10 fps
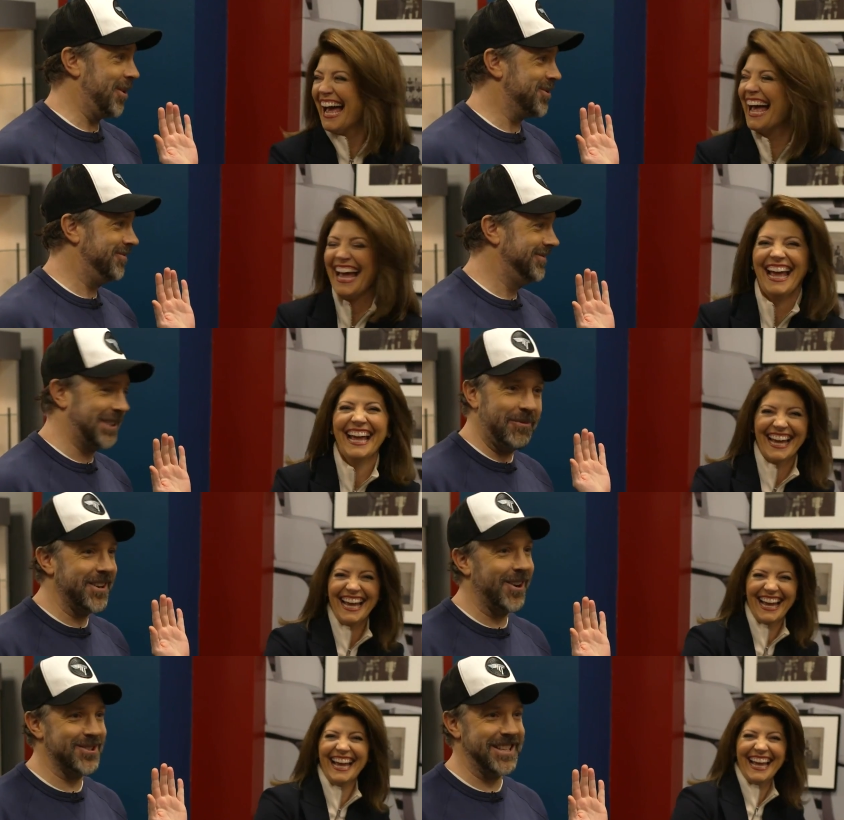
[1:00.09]
Speaker 1: knows. Someone
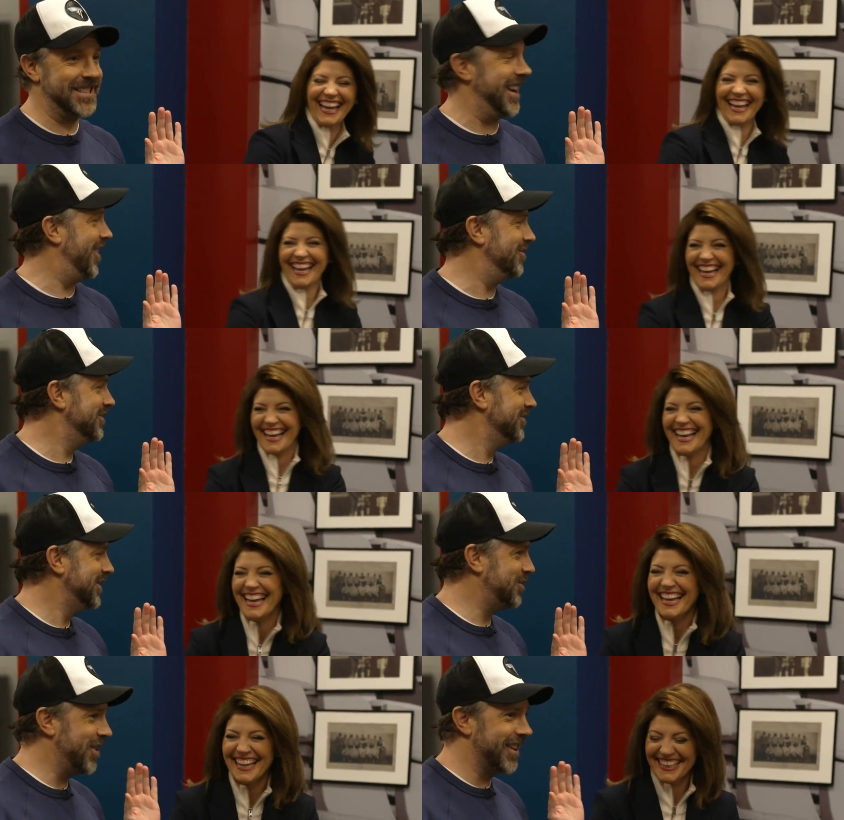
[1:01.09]
knows in this town.
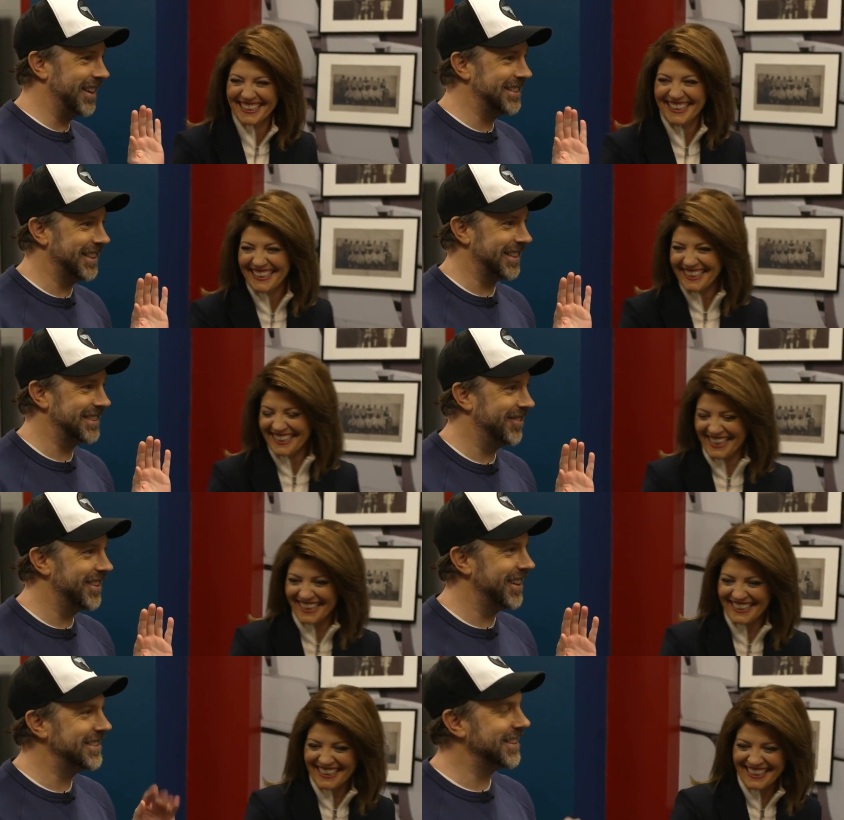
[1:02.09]
It's one of the nice things, yeah. one
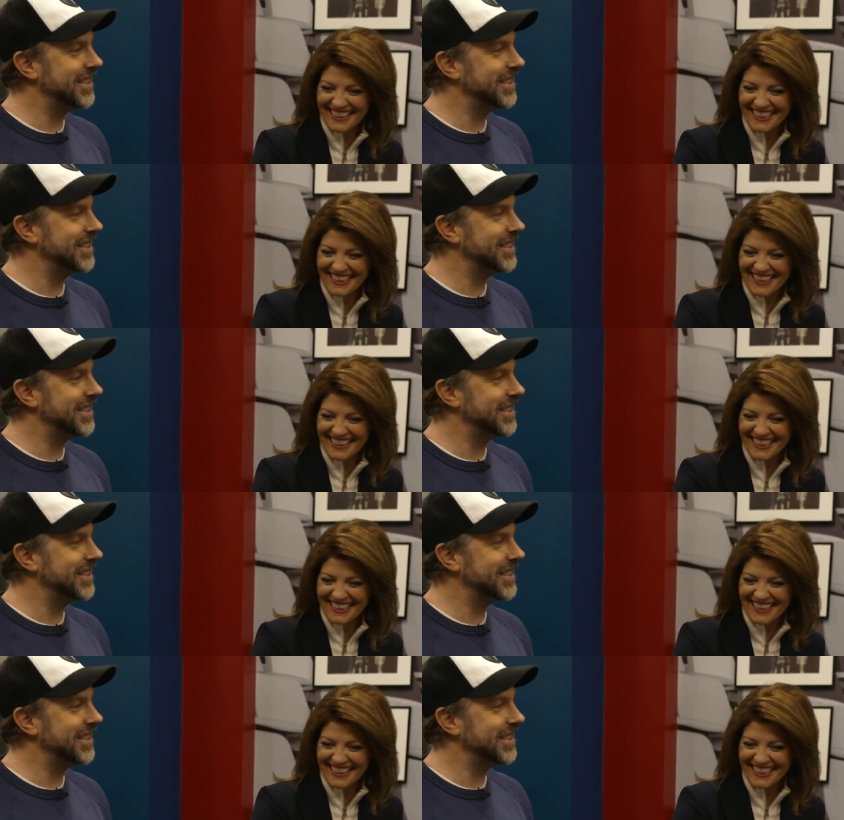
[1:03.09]
of the nice